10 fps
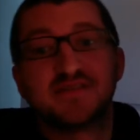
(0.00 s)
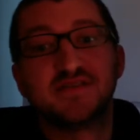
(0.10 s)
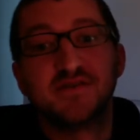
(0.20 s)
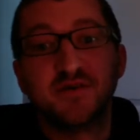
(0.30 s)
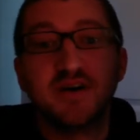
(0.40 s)
to
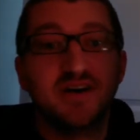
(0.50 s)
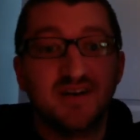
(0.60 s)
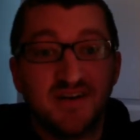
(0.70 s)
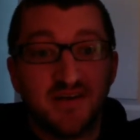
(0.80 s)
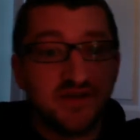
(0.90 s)
you
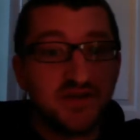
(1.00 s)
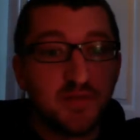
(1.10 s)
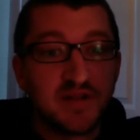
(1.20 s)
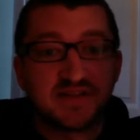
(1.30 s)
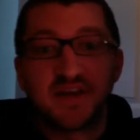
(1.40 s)
2
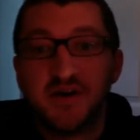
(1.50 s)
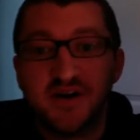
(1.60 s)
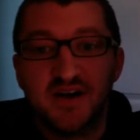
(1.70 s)
minutes ago.